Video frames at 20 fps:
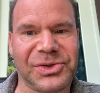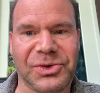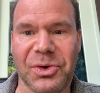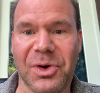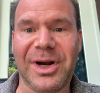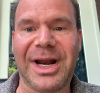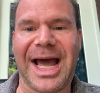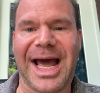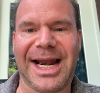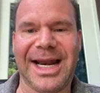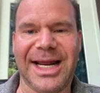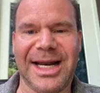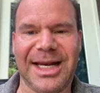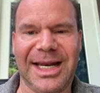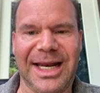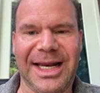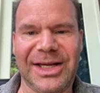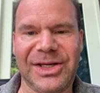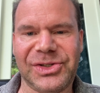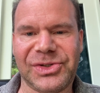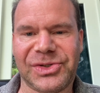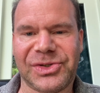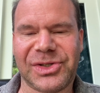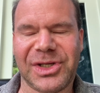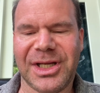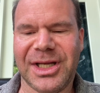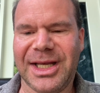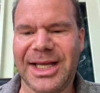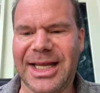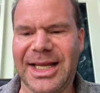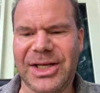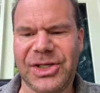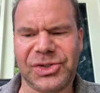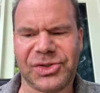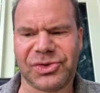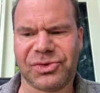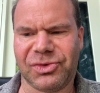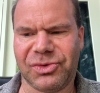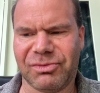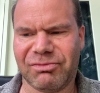good at it, and he's
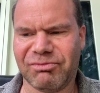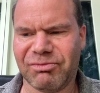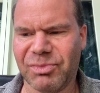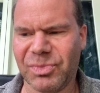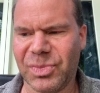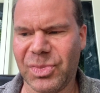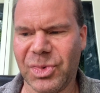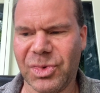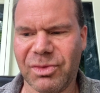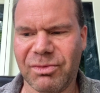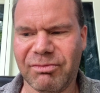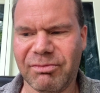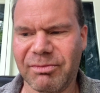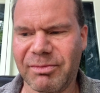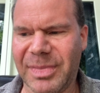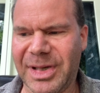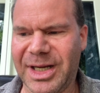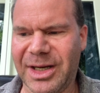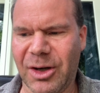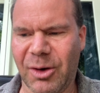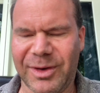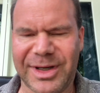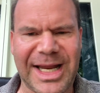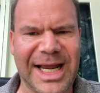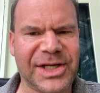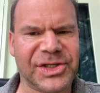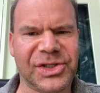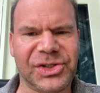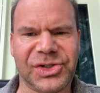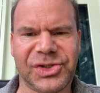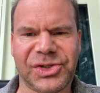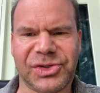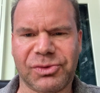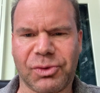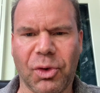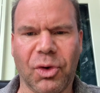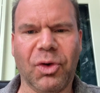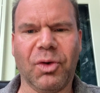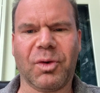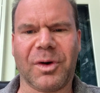he's you know he takes his
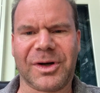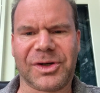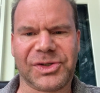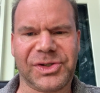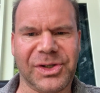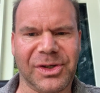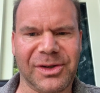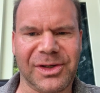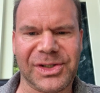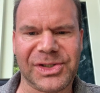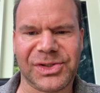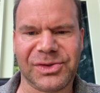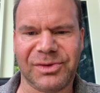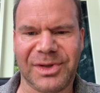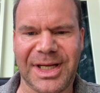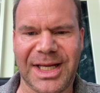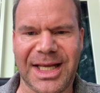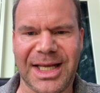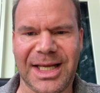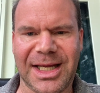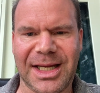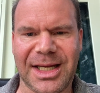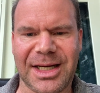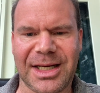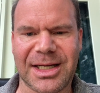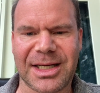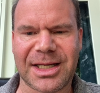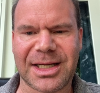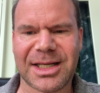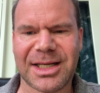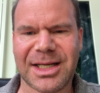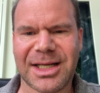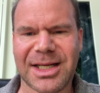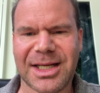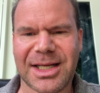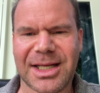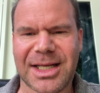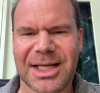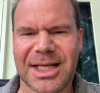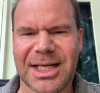schoolwork seriously, and
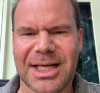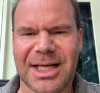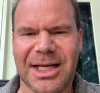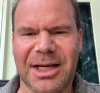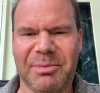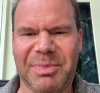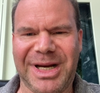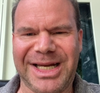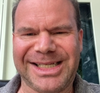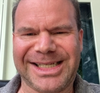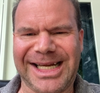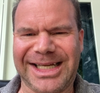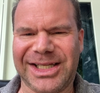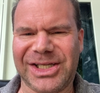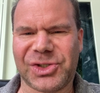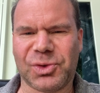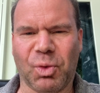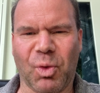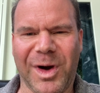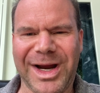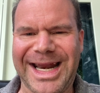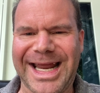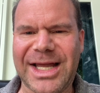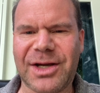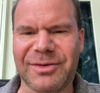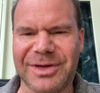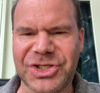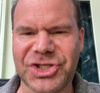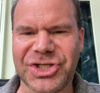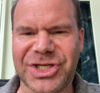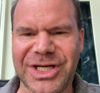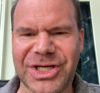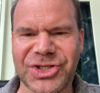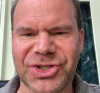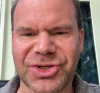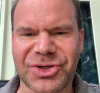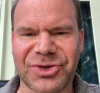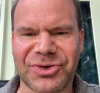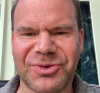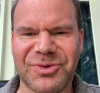but he's got this one English
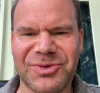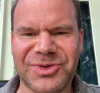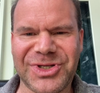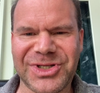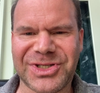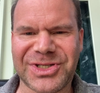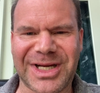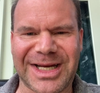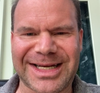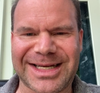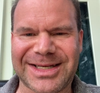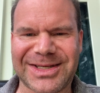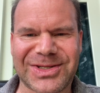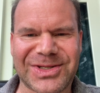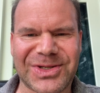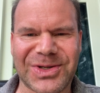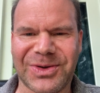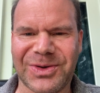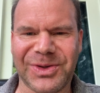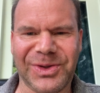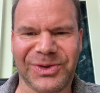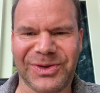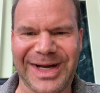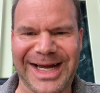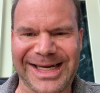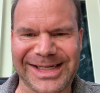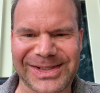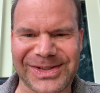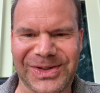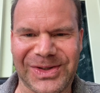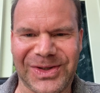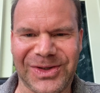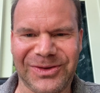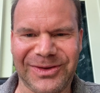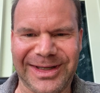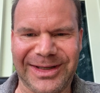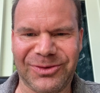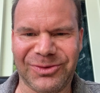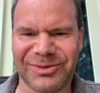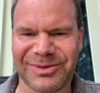teacher who's just a total asshole.
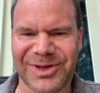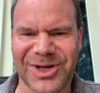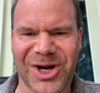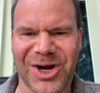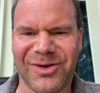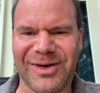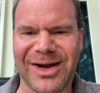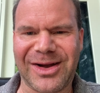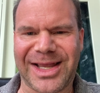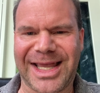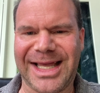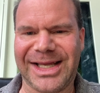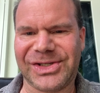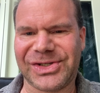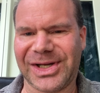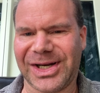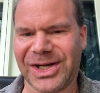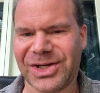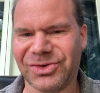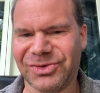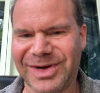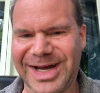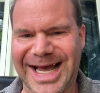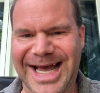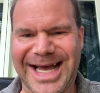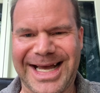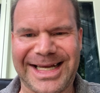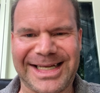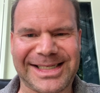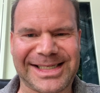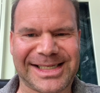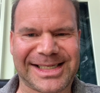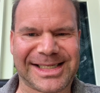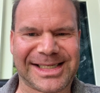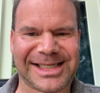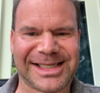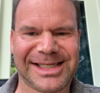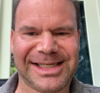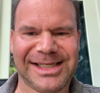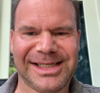He'll call out kids in class.